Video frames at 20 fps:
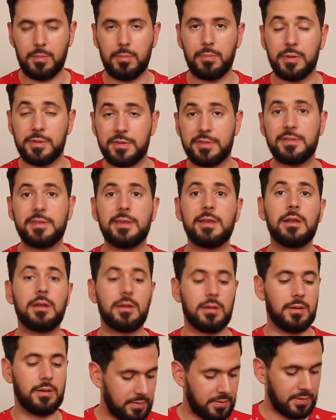But
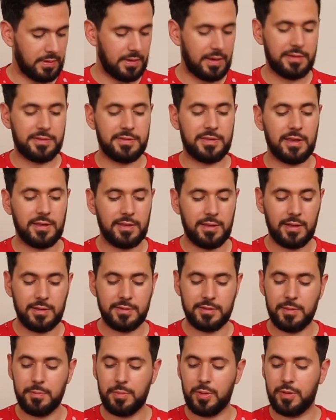still, let's take the
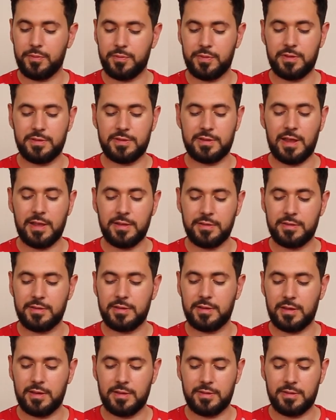example of this lens.